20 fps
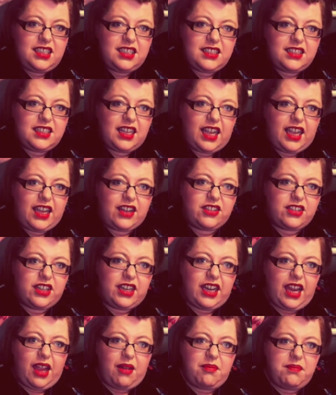as tight as you
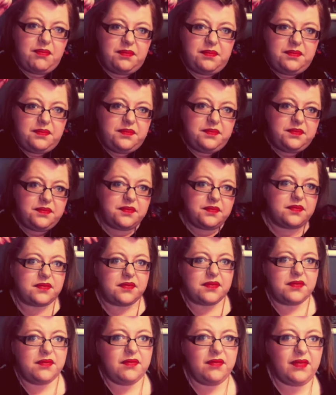can
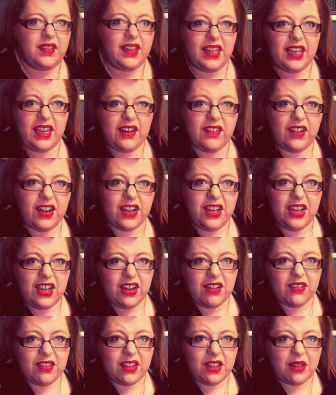and you've got your
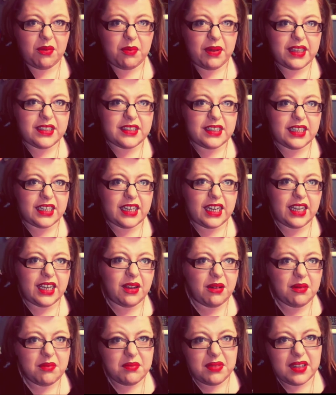cute little bit sticking
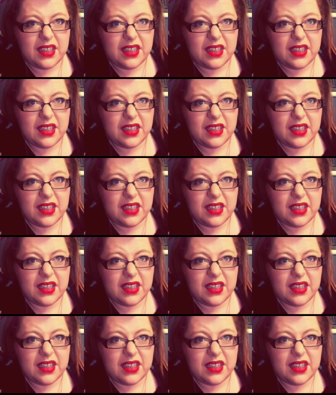up